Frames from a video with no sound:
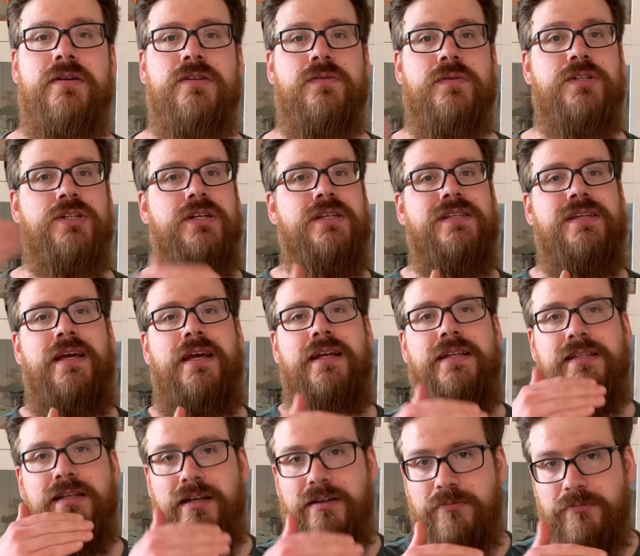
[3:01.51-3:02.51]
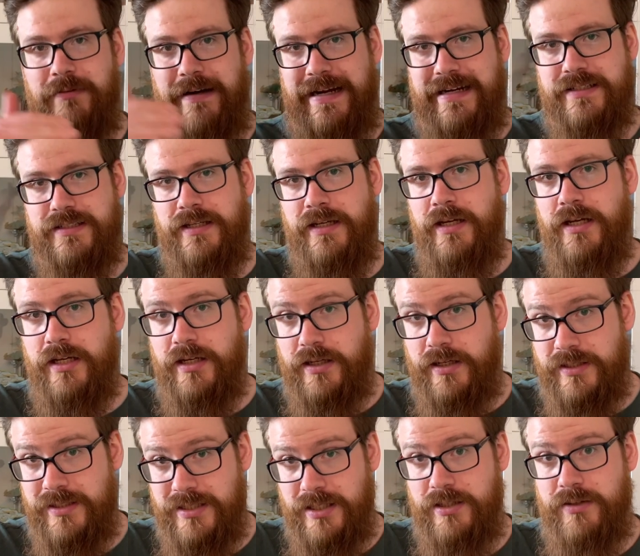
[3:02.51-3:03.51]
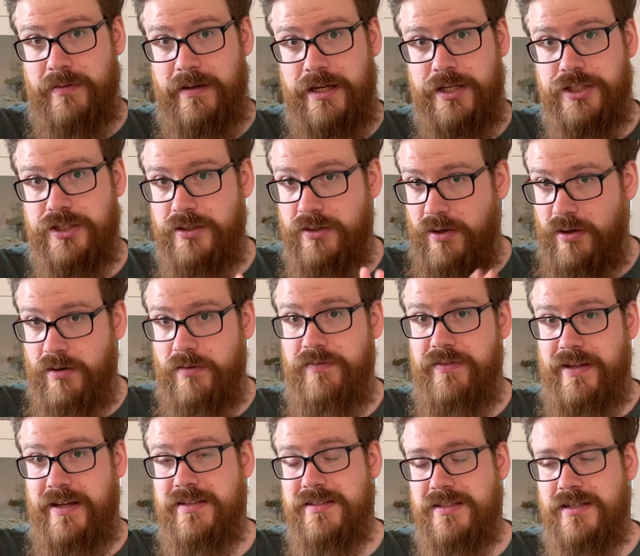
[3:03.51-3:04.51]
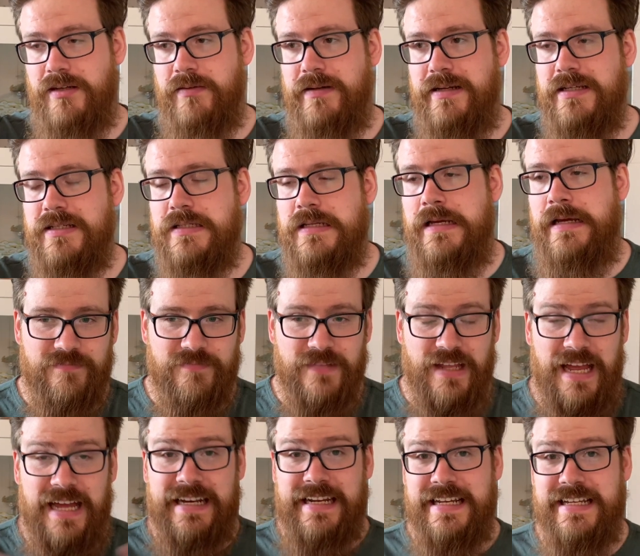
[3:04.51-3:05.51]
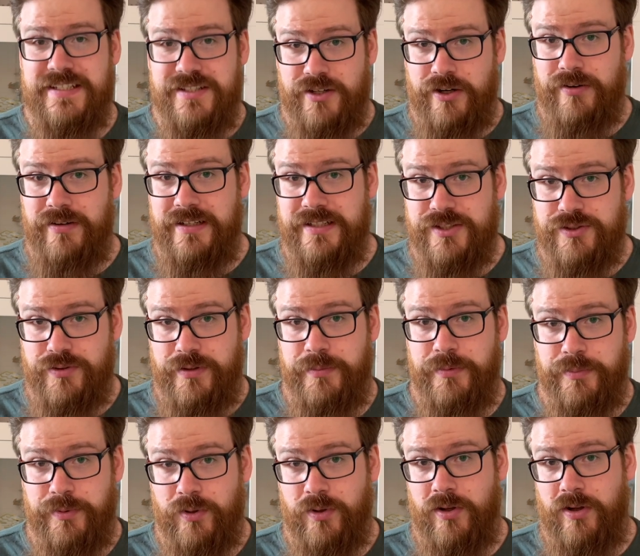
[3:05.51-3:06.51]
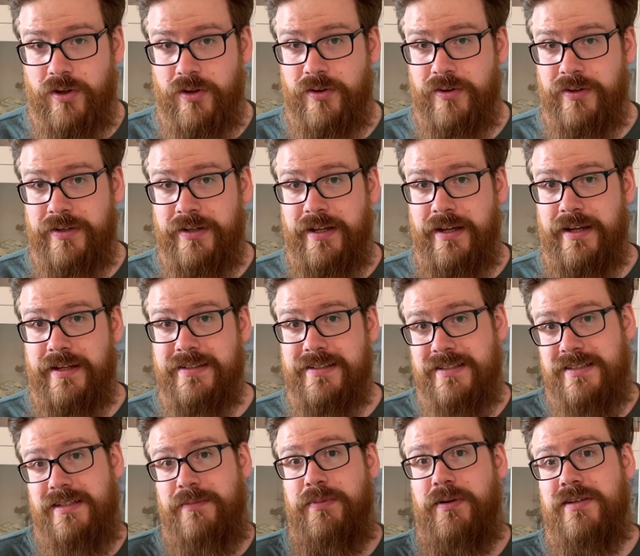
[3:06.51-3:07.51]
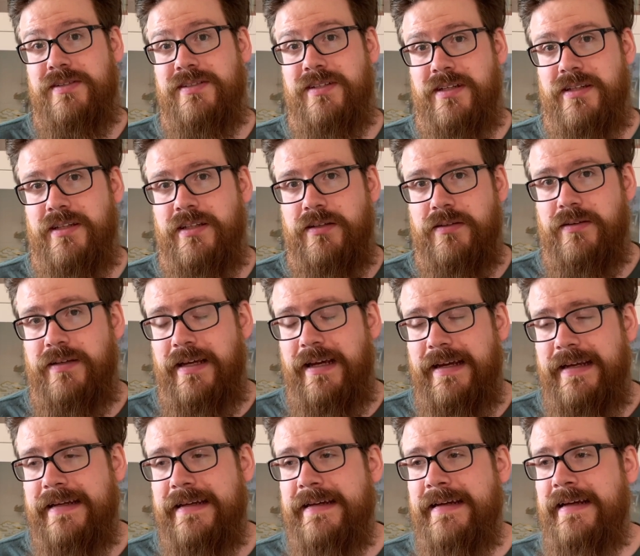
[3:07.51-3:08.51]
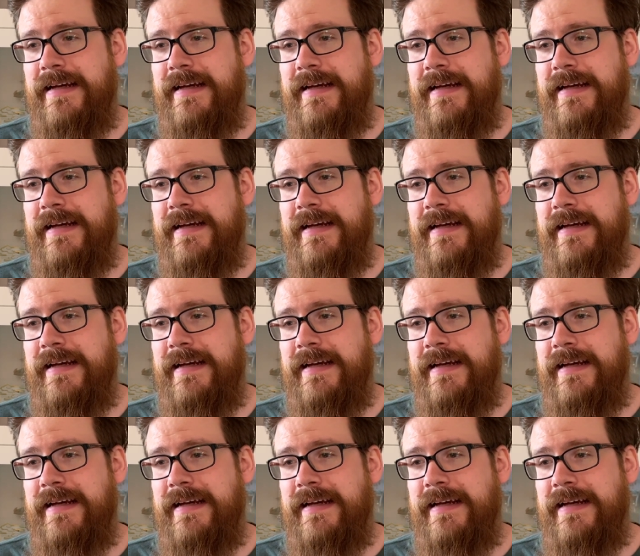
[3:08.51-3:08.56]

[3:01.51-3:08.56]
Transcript: which is a direct continuation of that series, and it is currently streamable on Disney Plus in the UK.